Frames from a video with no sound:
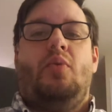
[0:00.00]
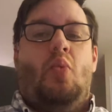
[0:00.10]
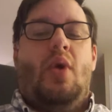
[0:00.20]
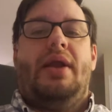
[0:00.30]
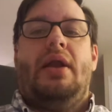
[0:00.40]

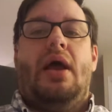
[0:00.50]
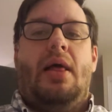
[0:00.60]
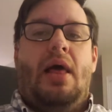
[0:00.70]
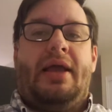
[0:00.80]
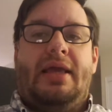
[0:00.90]

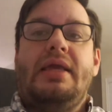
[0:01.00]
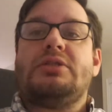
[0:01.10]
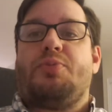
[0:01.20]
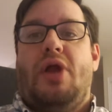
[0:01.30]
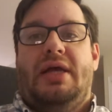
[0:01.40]
when a key
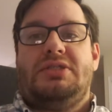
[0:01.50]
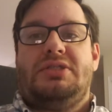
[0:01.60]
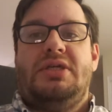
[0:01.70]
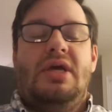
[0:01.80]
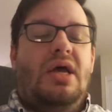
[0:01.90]
is
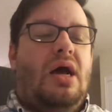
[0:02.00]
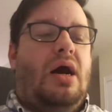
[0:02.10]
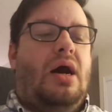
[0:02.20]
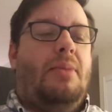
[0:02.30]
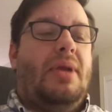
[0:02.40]
pressed,
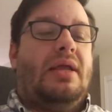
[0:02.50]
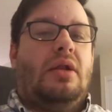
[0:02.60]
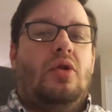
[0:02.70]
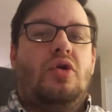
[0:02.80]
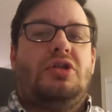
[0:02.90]

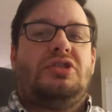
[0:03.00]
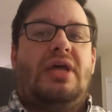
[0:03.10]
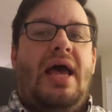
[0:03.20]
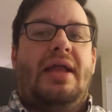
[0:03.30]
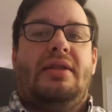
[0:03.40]
it
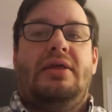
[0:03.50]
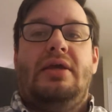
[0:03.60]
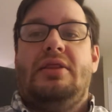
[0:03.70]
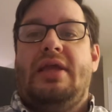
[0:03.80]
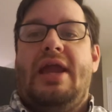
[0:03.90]
looks at
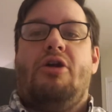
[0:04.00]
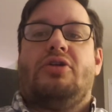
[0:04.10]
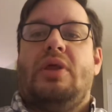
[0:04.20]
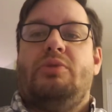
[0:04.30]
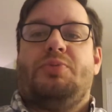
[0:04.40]
the
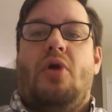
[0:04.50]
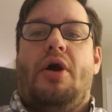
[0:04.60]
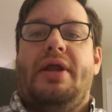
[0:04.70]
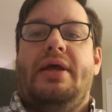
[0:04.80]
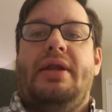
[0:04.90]
character that was
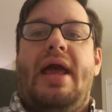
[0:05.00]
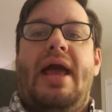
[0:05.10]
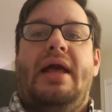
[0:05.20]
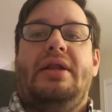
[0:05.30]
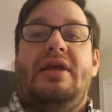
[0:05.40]
brought in,
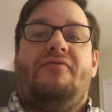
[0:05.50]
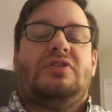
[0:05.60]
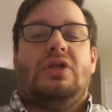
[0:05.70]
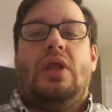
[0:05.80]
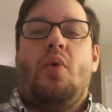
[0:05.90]
and if
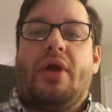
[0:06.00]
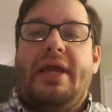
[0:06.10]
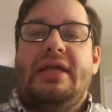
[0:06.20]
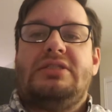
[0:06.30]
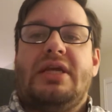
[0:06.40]
it's a
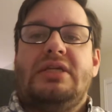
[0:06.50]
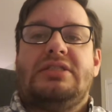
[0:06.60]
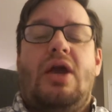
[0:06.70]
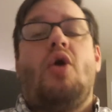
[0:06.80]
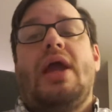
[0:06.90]
lowercase, it can
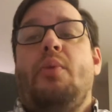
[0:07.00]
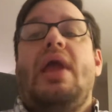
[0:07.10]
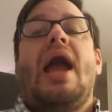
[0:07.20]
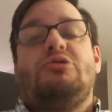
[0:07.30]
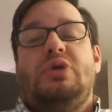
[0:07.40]
say, okay,
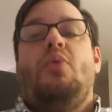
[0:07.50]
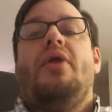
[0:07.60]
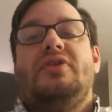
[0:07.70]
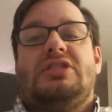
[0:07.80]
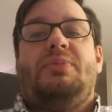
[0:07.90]
we actually
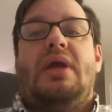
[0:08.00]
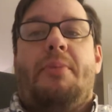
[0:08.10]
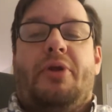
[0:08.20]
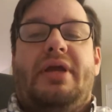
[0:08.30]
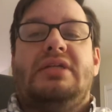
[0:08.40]
want this to be
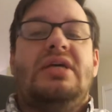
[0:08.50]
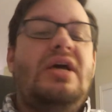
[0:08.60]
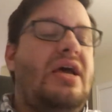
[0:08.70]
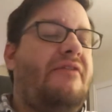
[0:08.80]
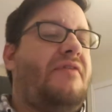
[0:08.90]
uppercase,
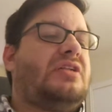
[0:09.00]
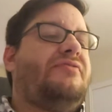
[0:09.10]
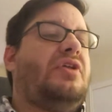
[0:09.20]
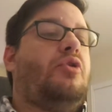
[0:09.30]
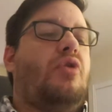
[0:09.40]

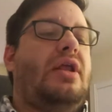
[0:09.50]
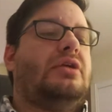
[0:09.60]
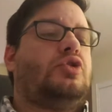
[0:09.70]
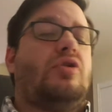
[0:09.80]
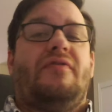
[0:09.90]
effectively
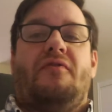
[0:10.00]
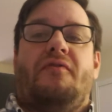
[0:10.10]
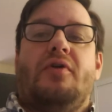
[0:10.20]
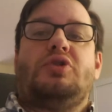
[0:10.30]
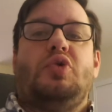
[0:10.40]
creating sort of a
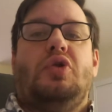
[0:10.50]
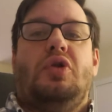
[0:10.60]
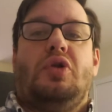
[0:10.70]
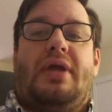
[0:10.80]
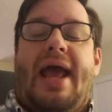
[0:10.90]

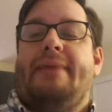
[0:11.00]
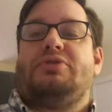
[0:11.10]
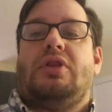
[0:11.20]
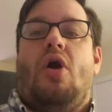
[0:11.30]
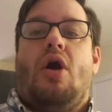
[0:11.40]
virtual
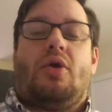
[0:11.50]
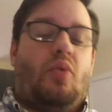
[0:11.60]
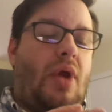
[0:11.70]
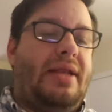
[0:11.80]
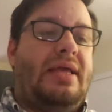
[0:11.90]
caps lock
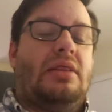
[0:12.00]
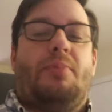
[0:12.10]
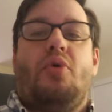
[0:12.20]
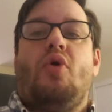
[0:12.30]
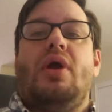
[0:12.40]
right in
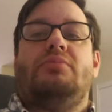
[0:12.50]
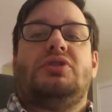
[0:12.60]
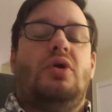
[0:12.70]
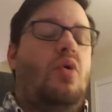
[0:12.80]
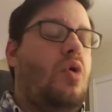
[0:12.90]
the program.
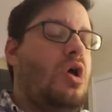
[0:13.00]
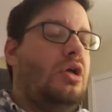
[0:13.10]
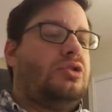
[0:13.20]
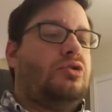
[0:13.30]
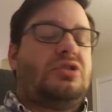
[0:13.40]
So
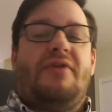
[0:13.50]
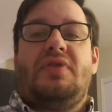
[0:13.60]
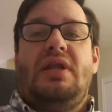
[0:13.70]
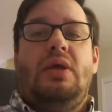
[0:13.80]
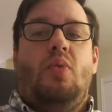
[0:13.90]
stuff
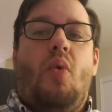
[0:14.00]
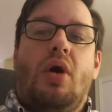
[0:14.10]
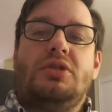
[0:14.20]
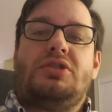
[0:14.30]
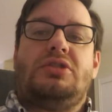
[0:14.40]
that he
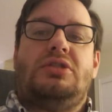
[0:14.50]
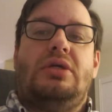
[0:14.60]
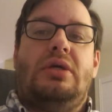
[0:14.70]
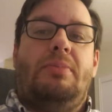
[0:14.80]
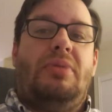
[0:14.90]
wants
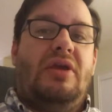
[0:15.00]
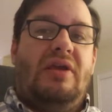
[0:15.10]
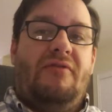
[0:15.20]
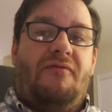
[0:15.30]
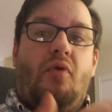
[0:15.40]
to
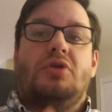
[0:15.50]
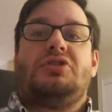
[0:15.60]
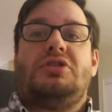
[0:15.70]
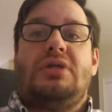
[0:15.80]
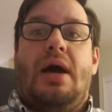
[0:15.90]
be
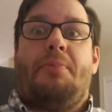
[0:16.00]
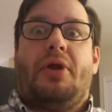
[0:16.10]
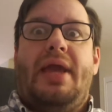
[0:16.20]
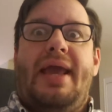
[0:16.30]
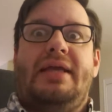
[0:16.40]
forced to
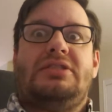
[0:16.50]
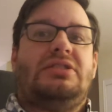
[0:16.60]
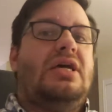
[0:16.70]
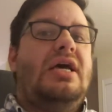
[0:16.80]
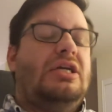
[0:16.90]

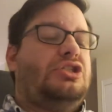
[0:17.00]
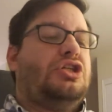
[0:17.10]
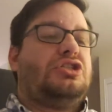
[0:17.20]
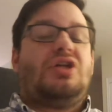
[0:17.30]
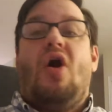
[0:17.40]
uppercase
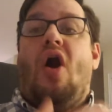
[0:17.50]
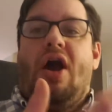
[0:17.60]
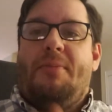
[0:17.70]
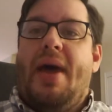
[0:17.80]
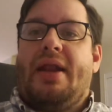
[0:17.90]
just
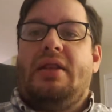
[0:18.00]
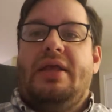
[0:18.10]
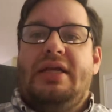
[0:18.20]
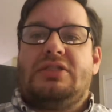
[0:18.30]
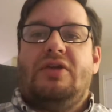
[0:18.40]
automatically
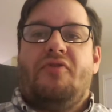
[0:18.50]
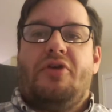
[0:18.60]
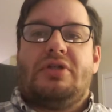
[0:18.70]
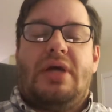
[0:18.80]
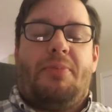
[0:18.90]
gets
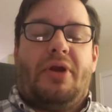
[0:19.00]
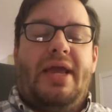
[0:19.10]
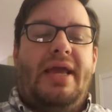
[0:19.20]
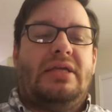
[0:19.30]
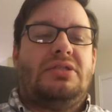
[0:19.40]
converted to
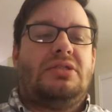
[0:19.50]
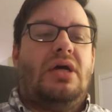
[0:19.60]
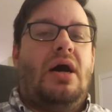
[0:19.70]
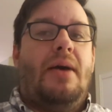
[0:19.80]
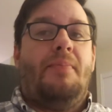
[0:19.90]
uppercase.
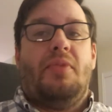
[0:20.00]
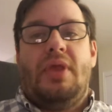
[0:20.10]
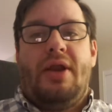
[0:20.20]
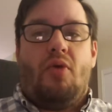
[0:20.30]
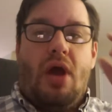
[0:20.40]

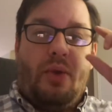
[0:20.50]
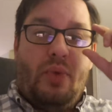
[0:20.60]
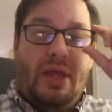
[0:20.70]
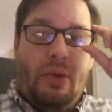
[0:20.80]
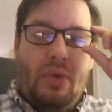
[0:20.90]
Later on,
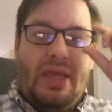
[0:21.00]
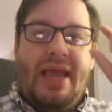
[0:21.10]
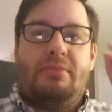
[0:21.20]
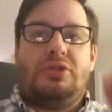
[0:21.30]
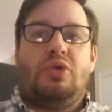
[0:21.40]
we
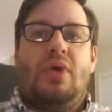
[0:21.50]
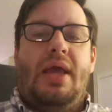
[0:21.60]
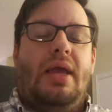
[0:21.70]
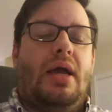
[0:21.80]
came to